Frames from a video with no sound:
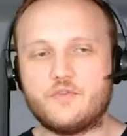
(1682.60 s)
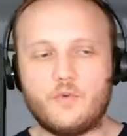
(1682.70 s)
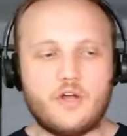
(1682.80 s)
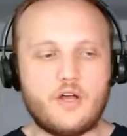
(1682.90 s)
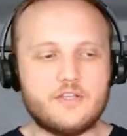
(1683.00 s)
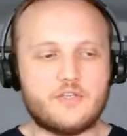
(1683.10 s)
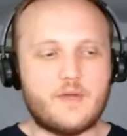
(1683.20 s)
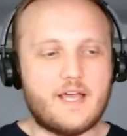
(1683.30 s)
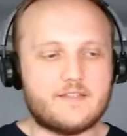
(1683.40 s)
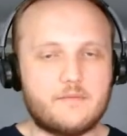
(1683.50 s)
we'll also
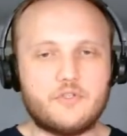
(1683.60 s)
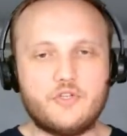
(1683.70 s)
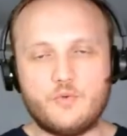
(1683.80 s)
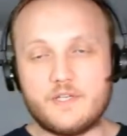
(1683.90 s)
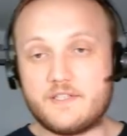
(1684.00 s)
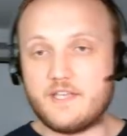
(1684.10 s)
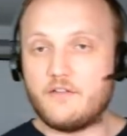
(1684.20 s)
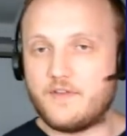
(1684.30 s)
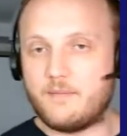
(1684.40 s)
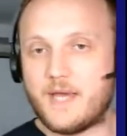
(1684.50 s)
ask them to do a
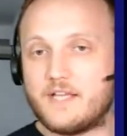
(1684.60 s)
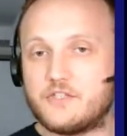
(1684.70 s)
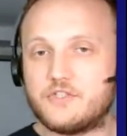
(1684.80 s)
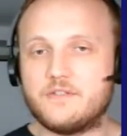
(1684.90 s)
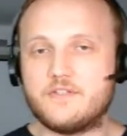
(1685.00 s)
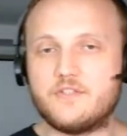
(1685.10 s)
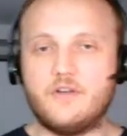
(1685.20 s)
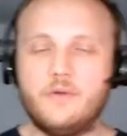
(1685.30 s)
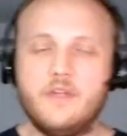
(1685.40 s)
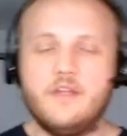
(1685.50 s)
selfie match.
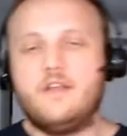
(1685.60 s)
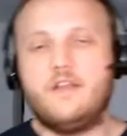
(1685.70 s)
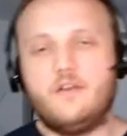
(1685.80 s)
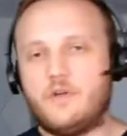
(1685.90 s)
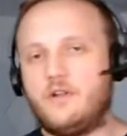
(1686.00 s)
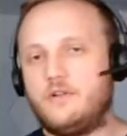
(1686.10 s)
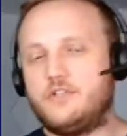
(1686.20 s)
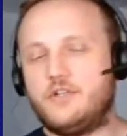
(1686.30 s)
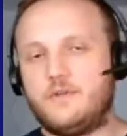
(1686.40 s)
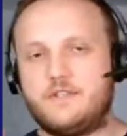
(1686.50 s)
So what it'll
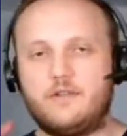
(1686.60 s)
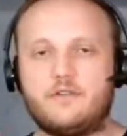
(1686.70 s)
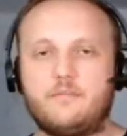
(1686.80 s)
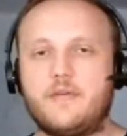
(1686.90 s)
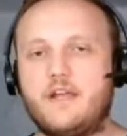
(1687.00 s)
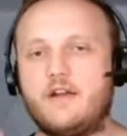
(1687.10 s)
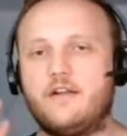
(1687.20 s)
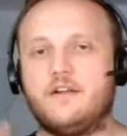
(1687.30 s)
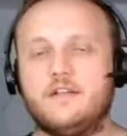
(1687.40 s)
do is it'll compare